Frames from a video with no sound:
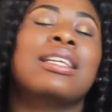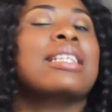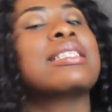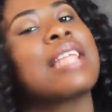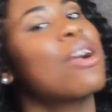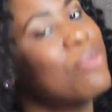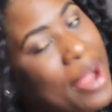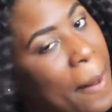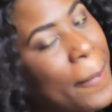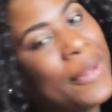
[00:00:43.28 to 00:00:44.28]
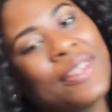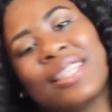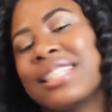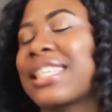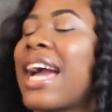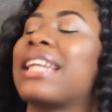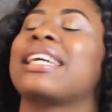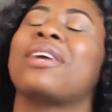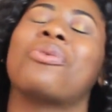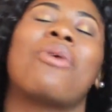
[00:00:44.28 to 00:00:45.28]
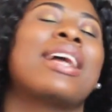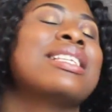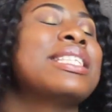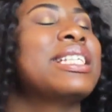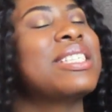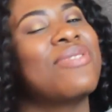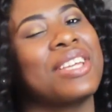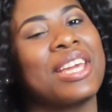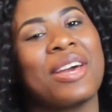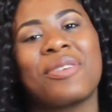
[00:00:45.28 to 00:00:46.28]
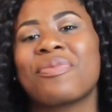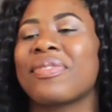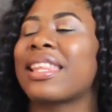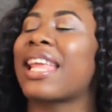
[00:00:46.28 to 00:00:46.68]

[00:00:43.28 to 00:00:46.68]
let's not ramble. Let's kind of get right into this video.